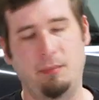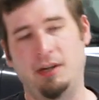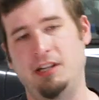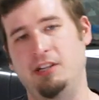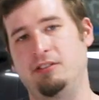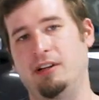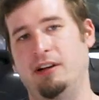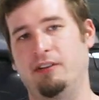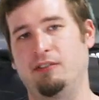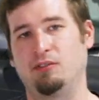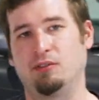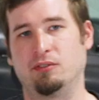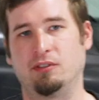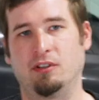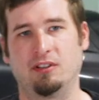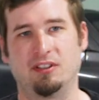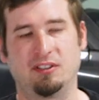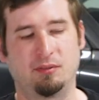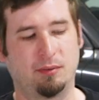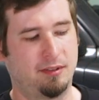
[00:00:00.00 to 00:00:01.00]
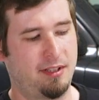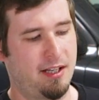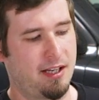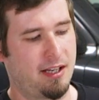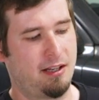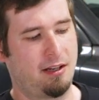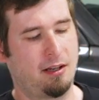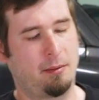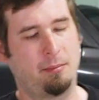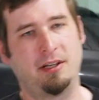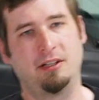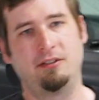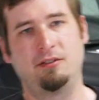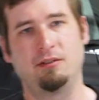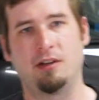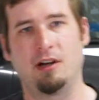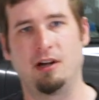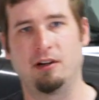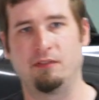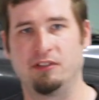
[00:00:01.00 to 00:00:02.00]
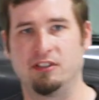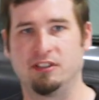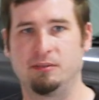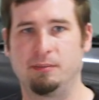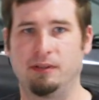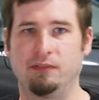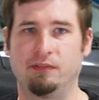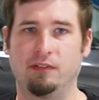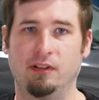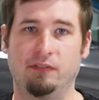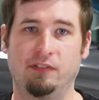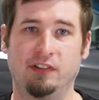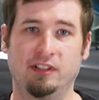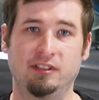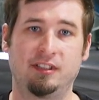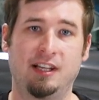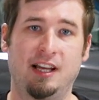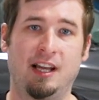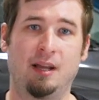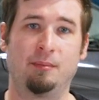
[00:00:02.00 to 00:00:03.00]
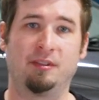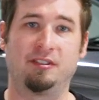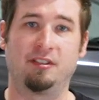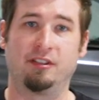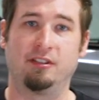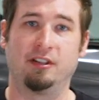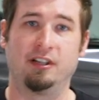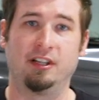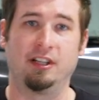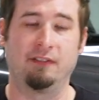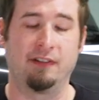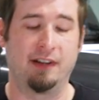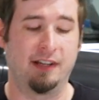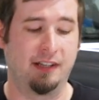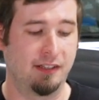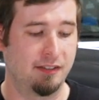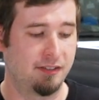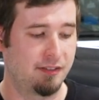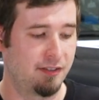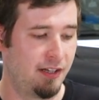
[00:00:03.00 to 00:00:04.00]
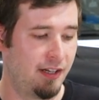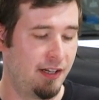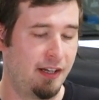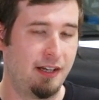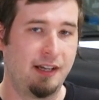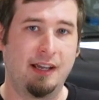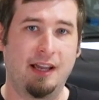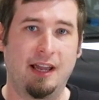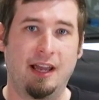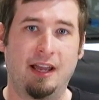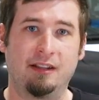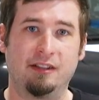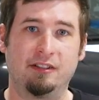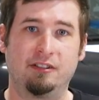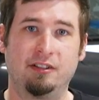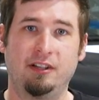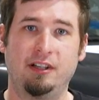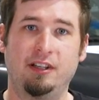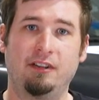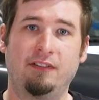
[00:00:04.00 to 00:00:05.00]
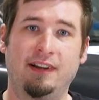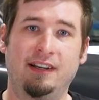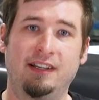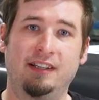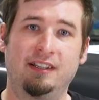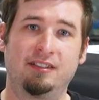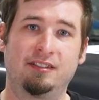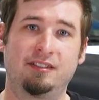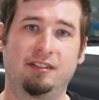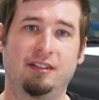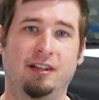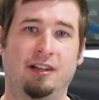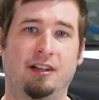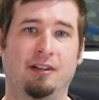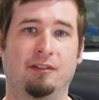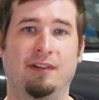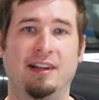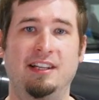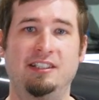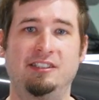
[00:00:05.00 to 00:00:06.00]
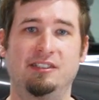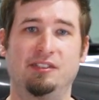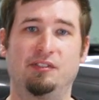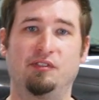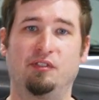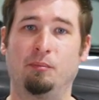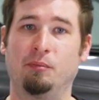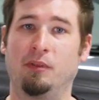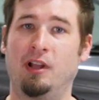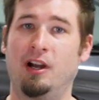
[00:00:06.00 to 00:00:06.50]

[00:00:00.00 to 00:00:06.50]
many drivers will notice when taking a P2 car for a spin for the first time is the turning radius. And the turning radius uh, ranges from